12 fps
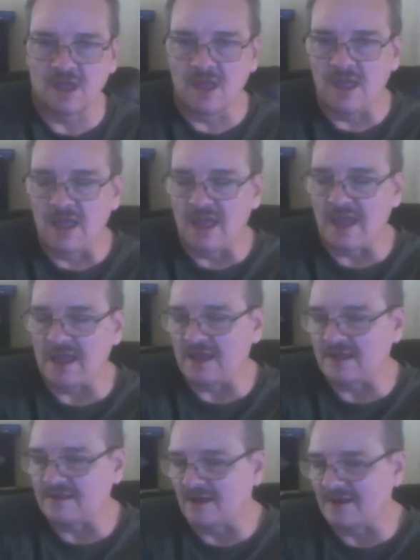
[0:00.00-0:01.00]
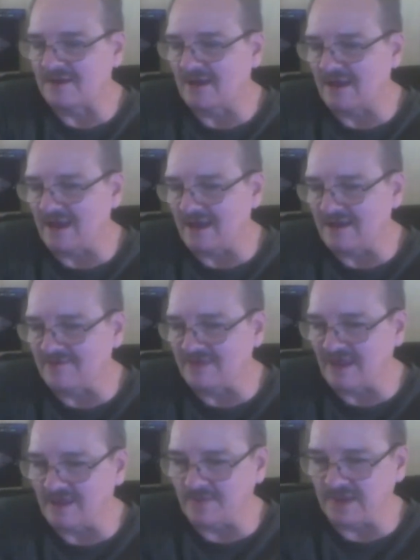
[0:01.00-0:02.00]
And I got out of
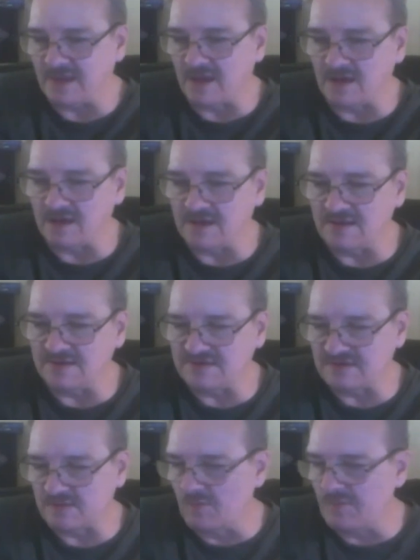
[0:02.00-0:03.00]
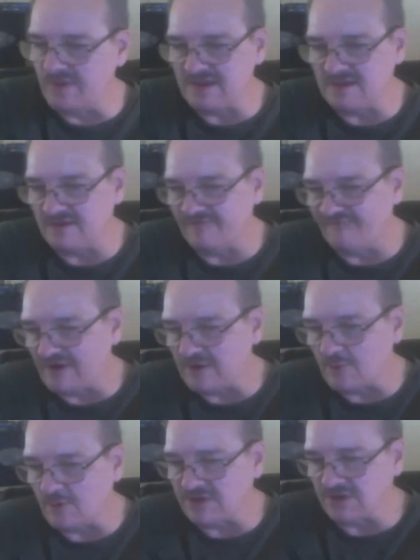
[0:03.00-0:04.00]
that because, to be frank
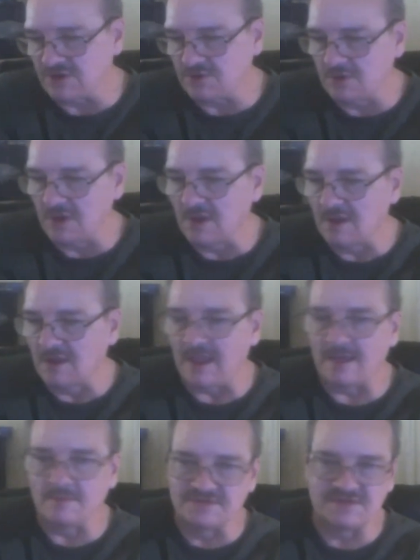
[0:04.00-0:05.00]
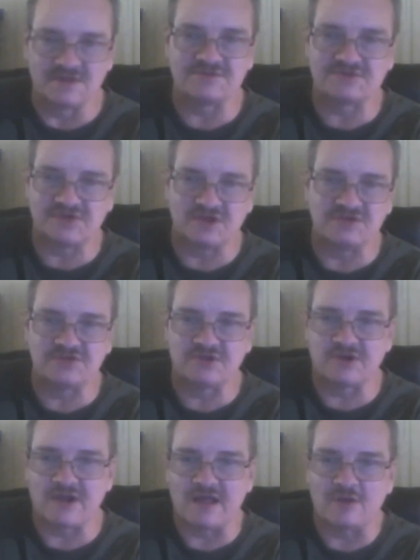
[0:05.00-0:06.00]
with you, Amazon's changing their
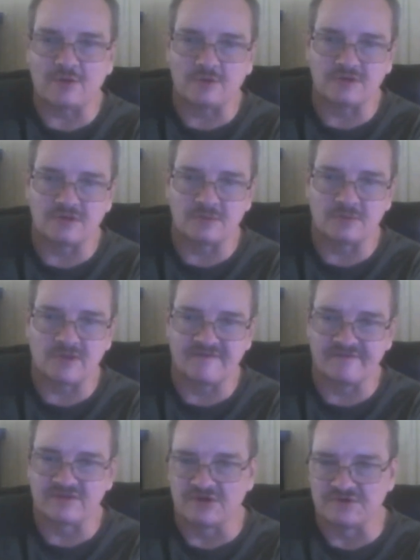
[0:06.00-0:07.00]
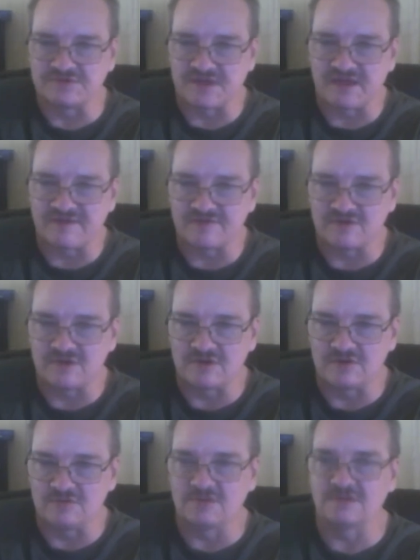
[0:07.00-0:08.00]
algorithm every Thursday
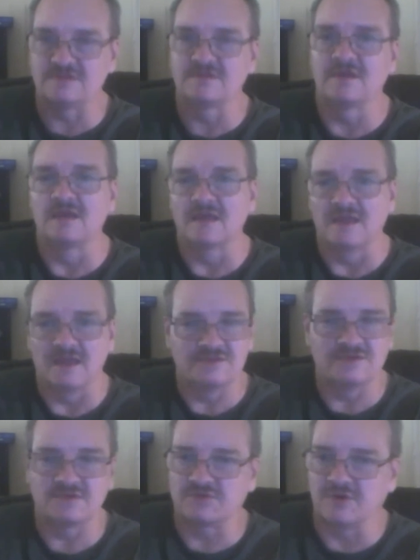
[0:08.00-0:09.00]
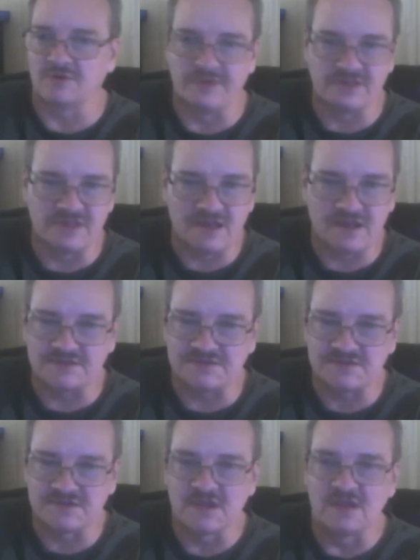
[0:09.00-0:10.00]
afternoon, and it just drove me
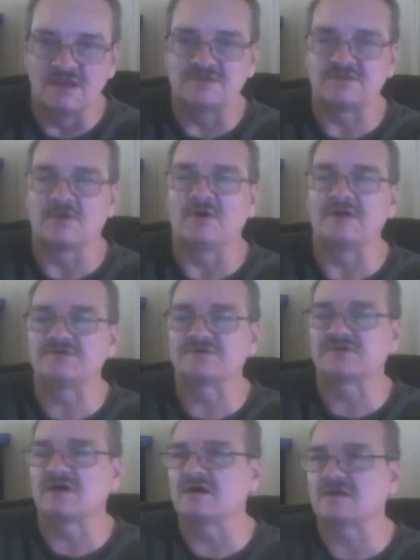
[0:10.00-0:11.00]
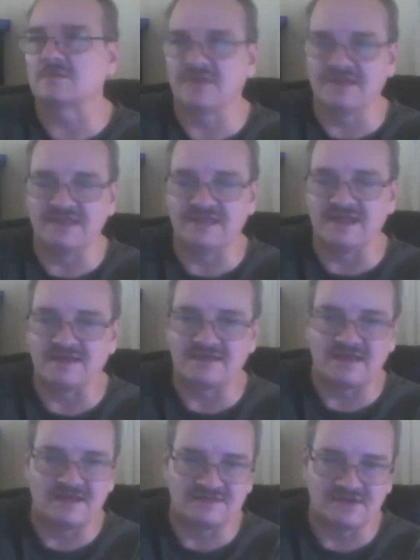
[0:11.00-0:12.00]
nuts. So I just got completely out of
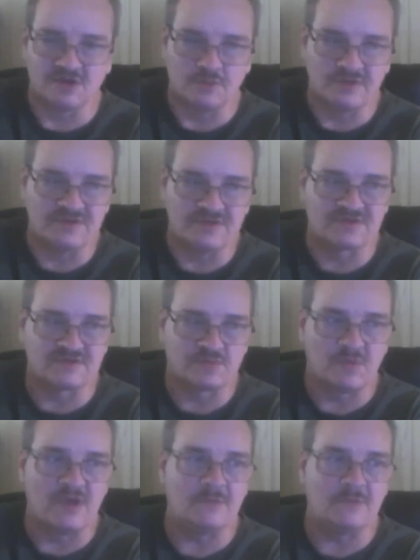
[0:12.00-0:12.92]
the SEO business. But